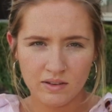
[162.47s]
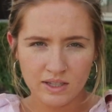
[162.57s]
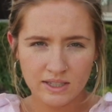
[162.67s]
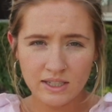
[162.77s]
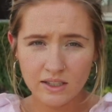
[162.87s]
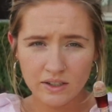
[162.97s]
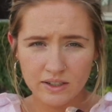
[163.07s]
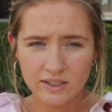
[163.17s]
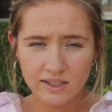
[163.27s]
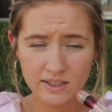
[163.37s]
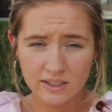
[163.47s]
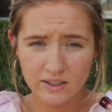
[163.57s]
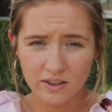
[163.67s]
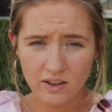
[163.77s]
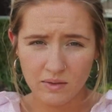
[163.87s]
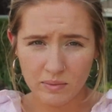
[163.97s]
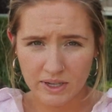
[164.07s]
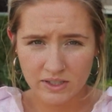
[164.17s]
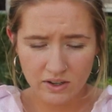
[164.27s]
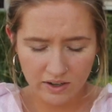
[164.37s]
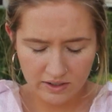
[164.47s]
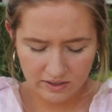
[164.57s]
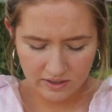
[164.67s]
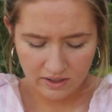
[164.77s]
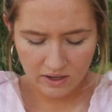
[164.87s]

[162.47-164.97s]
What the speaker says: concealer to conceal all my scars.